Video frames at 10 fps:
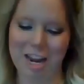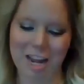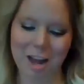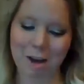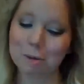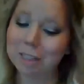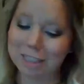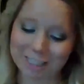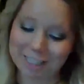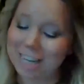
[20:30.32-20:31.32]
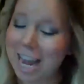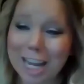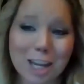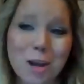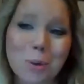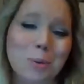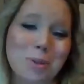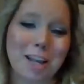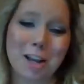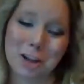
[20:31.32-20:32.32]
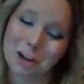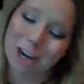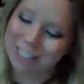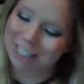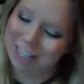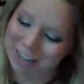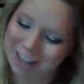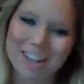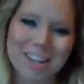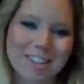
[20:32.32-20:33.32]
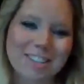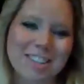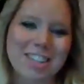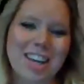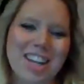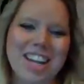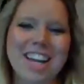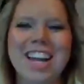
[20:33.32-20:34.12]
Kati. I was taking notes like crazy. That's good.